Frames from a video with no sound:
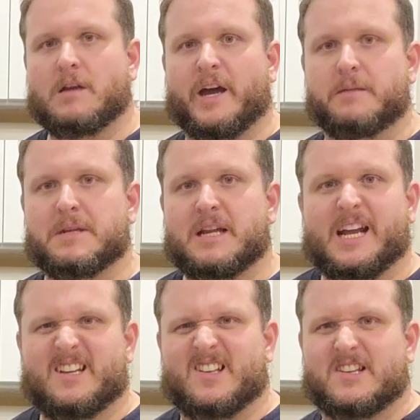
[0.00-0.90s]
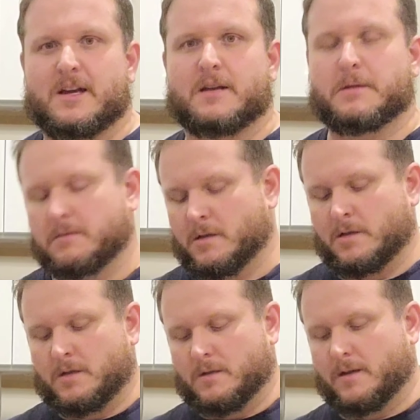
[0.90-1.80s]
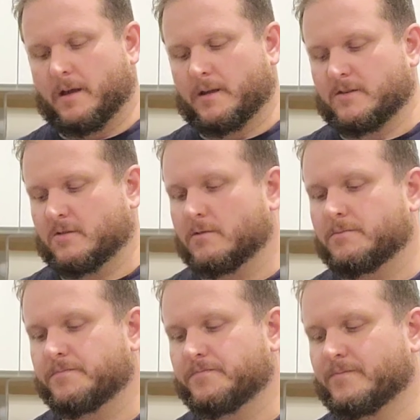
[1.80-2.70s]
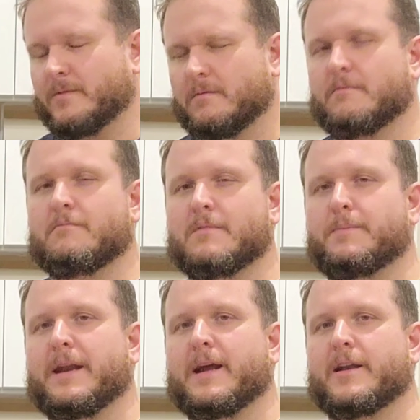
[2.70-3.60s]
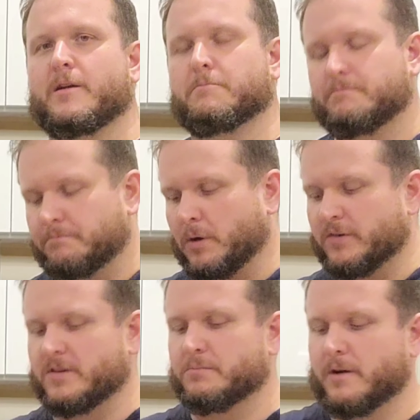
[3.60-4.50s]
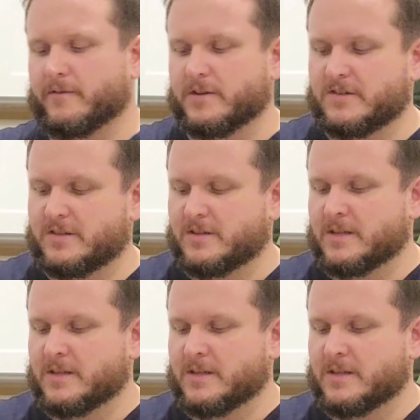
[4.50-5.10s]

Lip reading: condiment, I guess it's a condiment. So, depending on your personal preference,